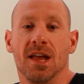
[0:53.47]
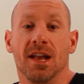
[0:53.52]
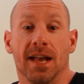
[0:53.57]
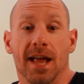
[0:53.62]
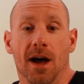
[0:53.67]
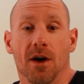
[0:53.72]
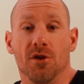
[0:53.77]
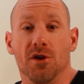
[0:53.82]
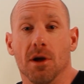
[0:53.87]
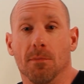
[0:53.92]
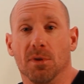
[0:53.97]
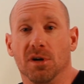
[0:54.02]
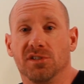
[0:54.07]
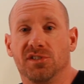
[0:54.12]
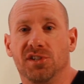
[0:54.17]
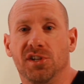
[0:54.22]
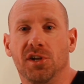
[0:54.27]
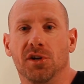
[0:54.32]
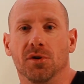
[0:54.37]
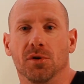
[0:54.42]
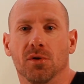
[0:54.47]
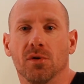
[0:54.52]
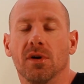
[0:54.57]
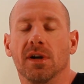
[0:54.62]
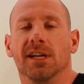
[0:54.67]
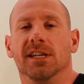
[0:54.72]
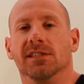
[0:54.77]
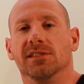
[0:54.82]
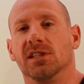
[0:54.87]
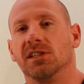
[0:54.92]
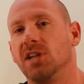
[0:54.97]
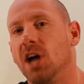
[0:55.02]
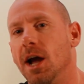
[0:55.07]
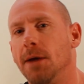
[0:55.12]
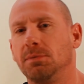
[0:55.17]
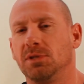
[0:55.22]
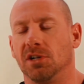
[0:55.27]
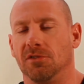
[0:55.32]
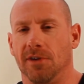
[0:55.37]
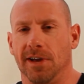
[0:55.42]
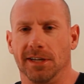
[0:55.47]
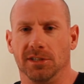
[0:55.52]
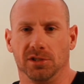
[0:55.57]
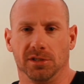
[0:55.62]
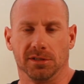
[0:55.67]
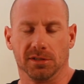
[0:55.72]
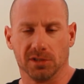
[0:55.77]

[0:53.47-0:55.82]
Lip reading: Now, number 2 is the types of ranging.